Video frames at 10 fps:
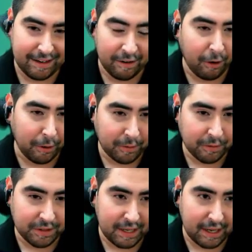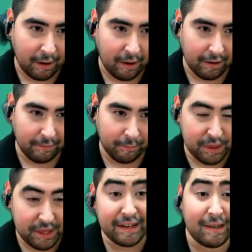set of articles that are
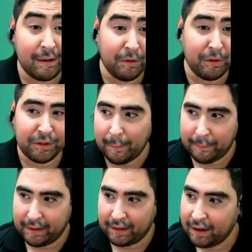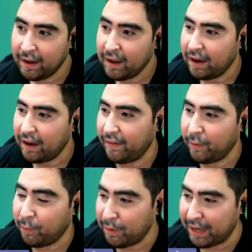within a similar topic.
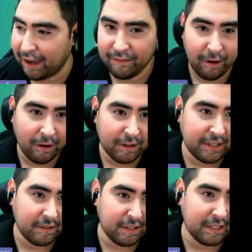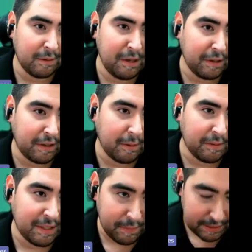What we have also is, let me look
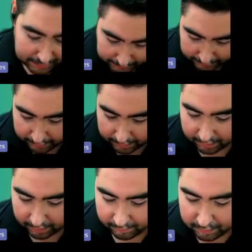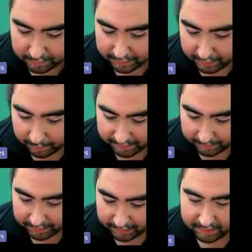up something like, I'm going to look up
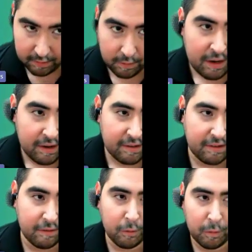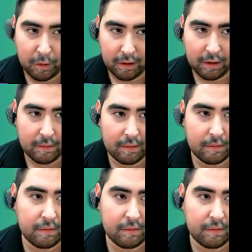something. So Civil War.